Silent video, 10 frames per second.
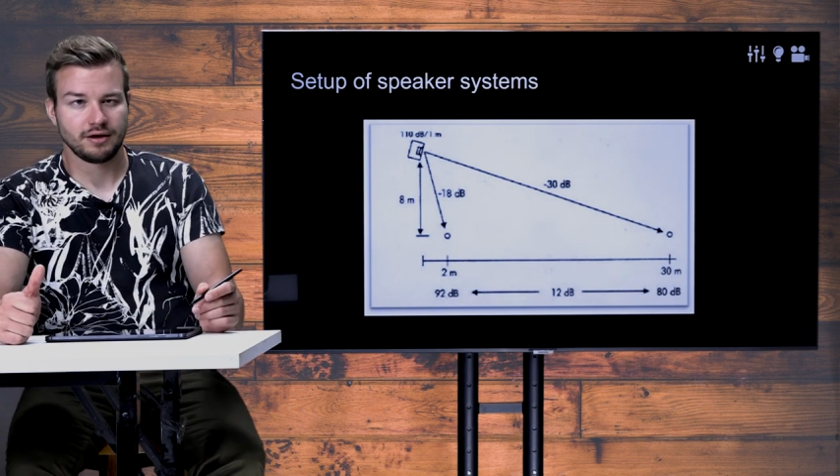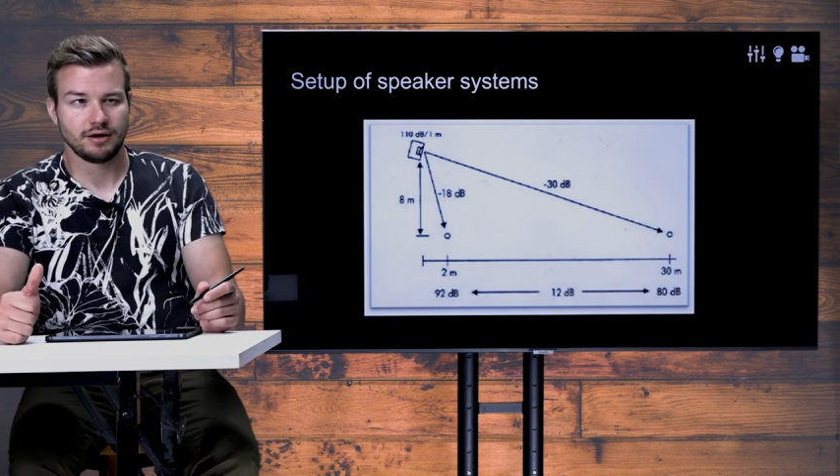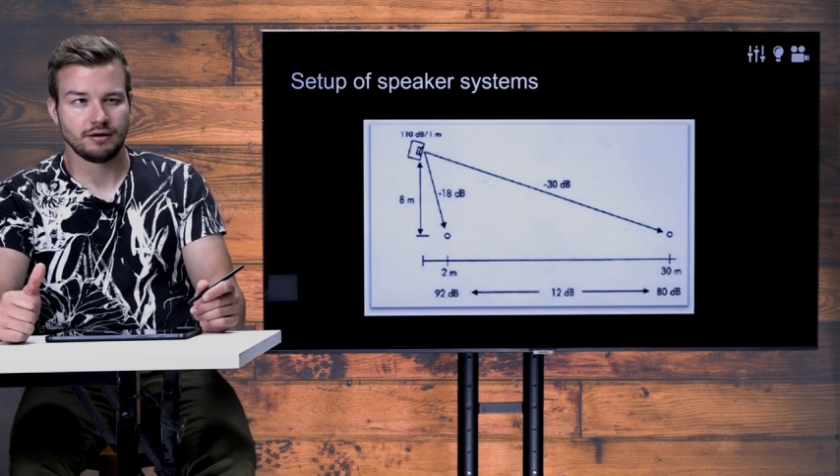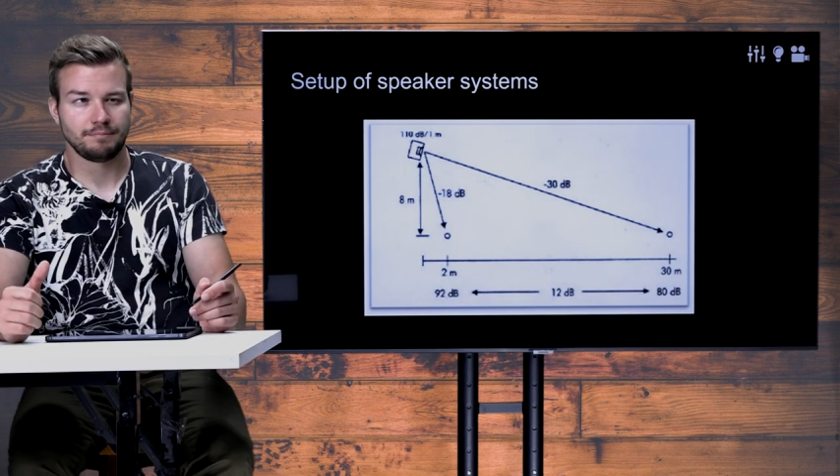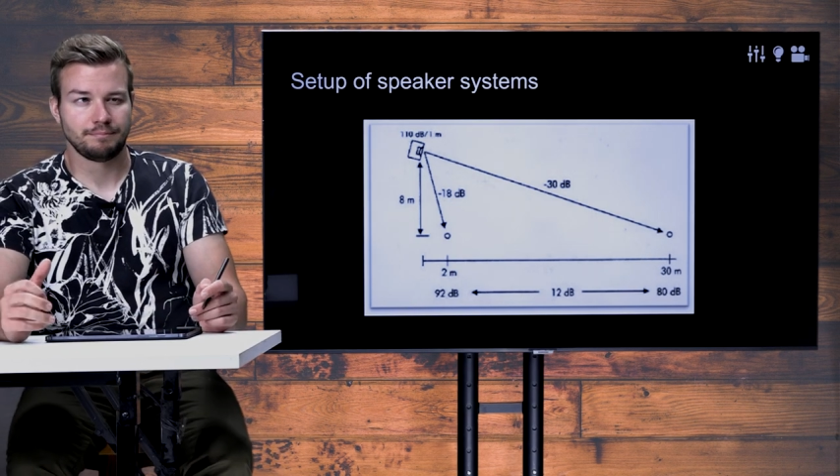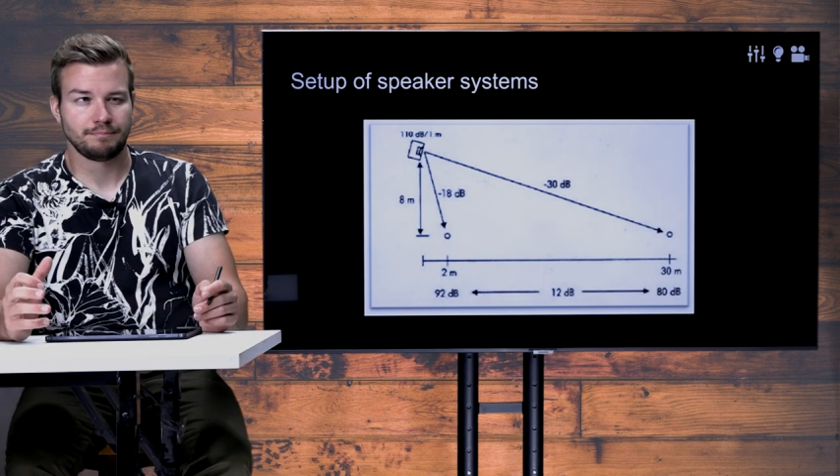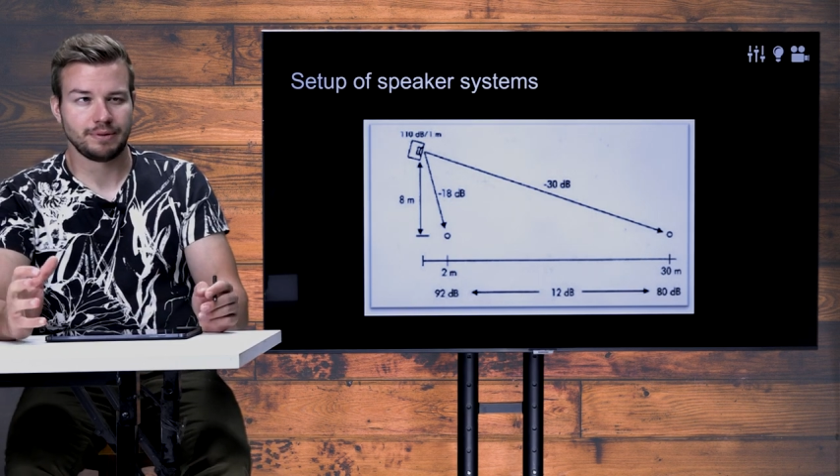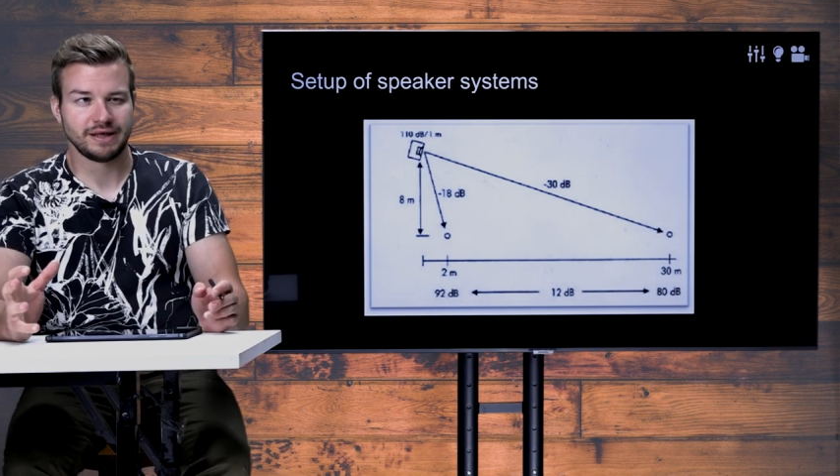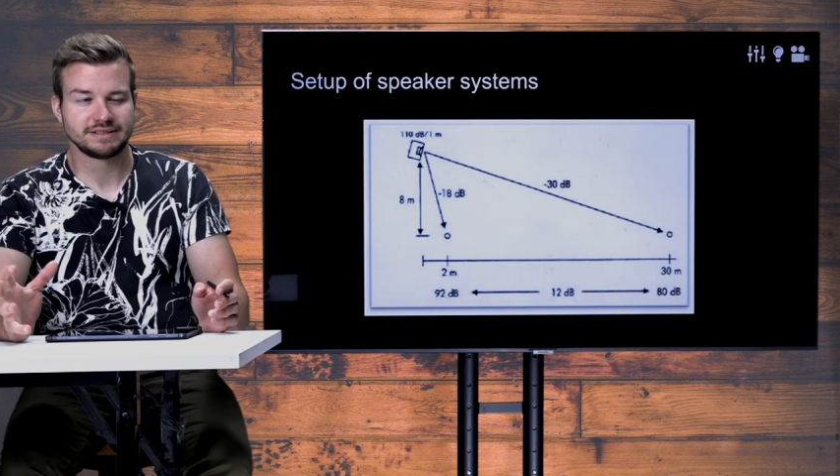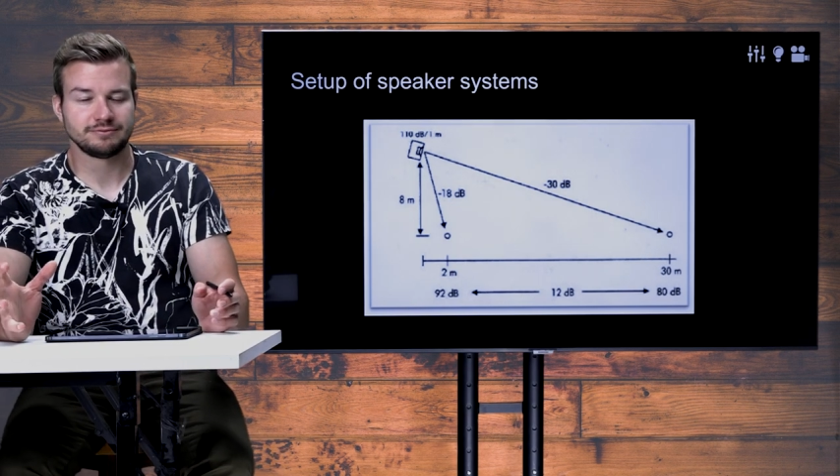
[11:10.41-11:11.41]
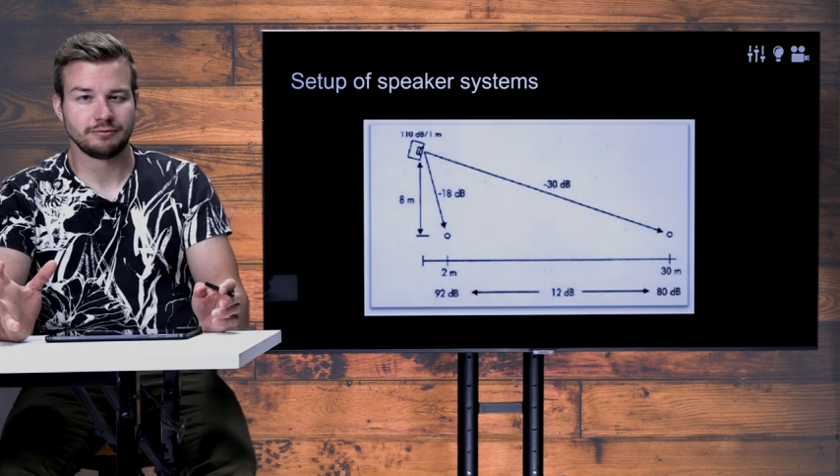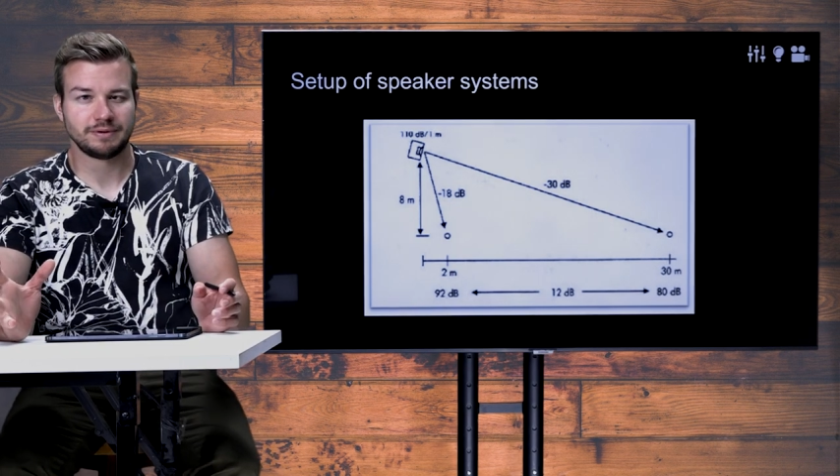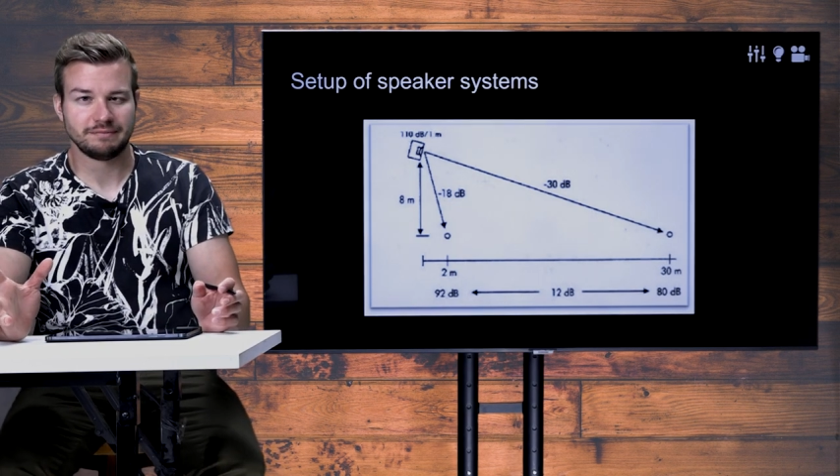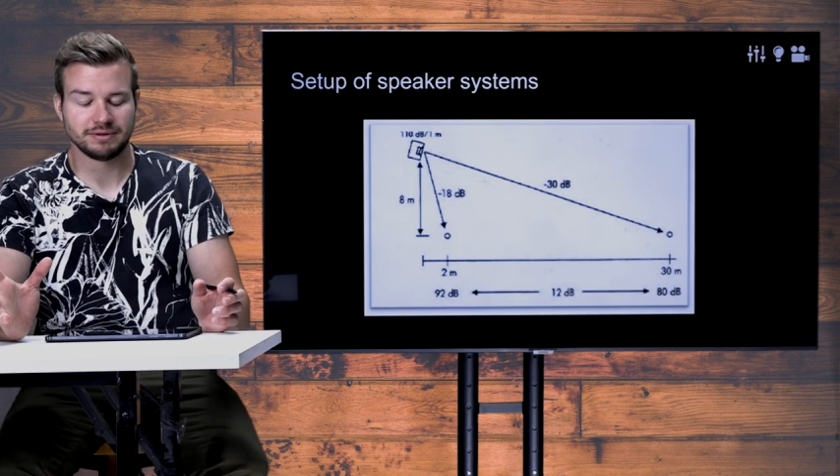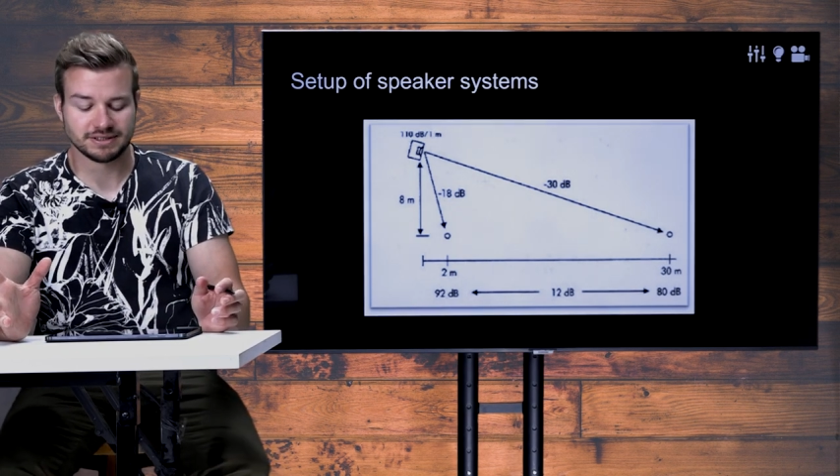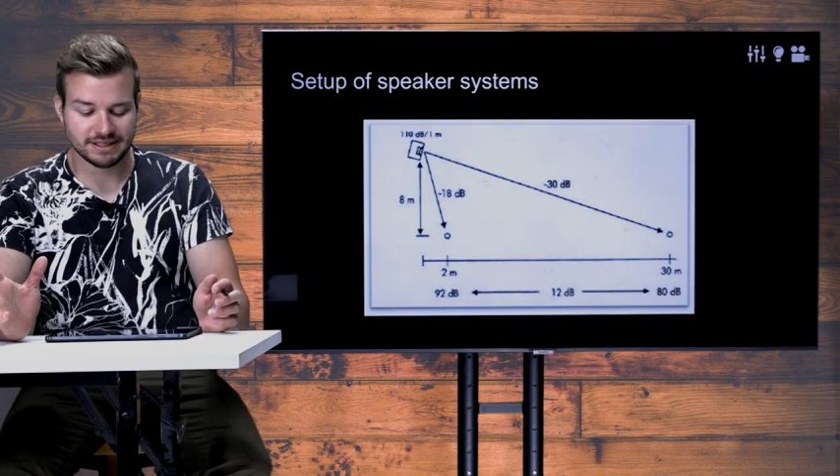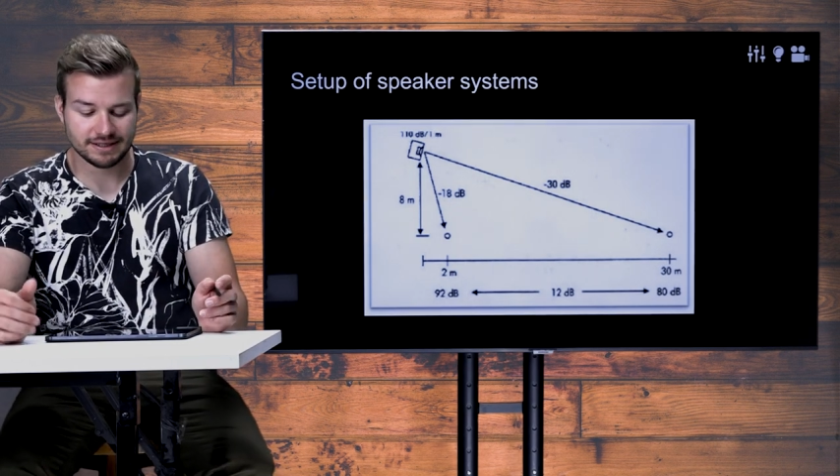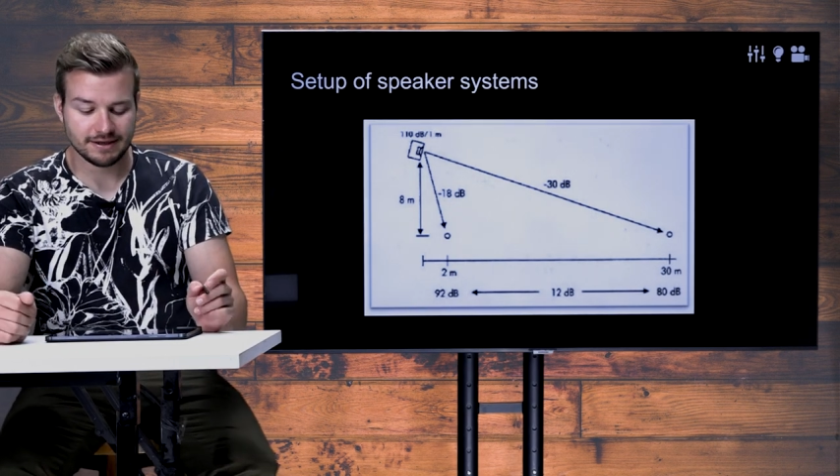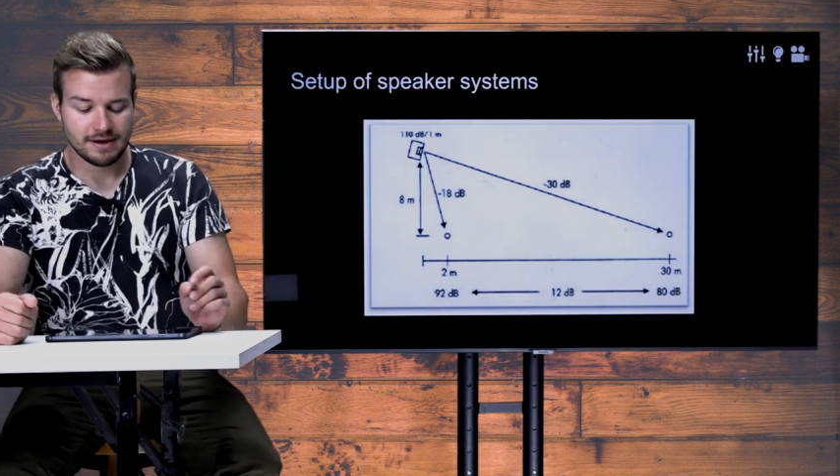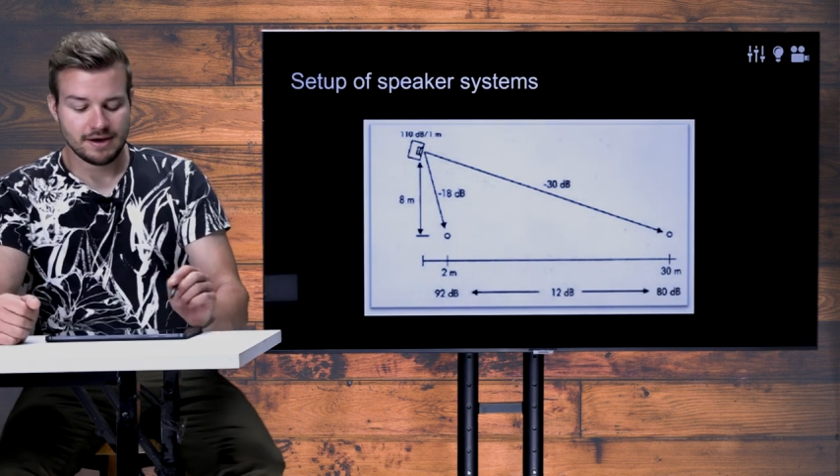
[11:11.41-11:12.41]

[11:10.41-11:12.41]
uh, places where people sit.